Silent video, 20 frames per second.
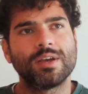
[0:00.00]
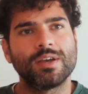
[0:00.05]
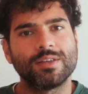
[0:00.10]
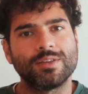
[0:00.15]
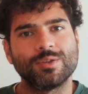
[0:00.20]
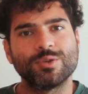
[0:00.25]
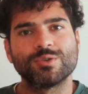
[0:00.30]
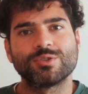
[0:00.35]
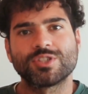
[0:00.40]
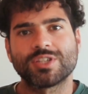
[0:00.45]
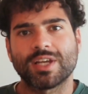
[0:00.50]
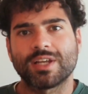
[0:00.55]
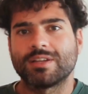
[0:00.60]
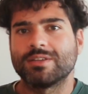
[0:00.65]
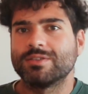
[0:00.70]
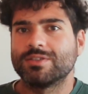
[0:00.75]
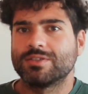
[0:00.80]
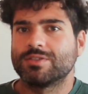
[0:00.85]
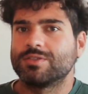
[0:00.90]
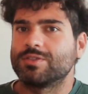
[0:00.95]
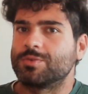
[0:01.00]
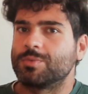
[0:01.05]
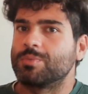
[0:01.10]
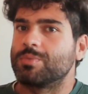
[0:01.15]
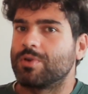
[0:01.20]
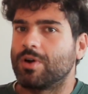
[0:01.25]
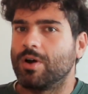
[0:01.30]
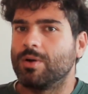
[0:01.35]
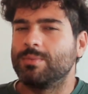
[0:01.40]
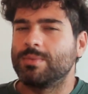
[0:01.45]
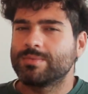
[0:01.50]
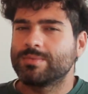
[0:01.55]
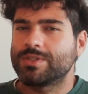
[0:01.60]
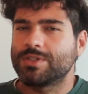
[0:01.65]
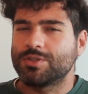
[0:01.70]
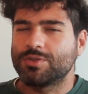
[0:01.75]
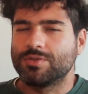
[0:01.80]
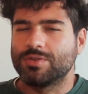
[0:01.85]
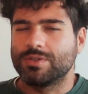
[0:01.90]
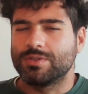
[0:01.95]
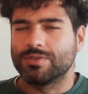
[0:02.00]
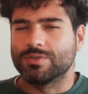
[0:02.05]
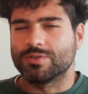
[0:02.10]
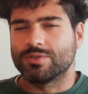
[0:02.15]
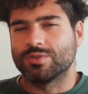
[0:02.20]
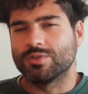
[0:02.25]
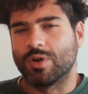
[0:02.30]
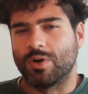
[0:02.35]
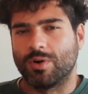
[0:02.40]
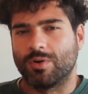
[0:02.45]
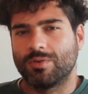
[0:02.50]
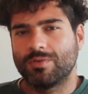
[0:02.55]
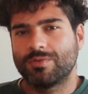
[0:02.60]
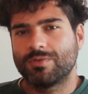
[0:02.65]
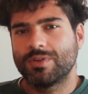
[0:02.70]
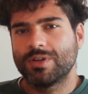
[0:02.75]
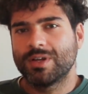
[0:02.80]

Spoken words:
Those challenges are problems that you need to solve.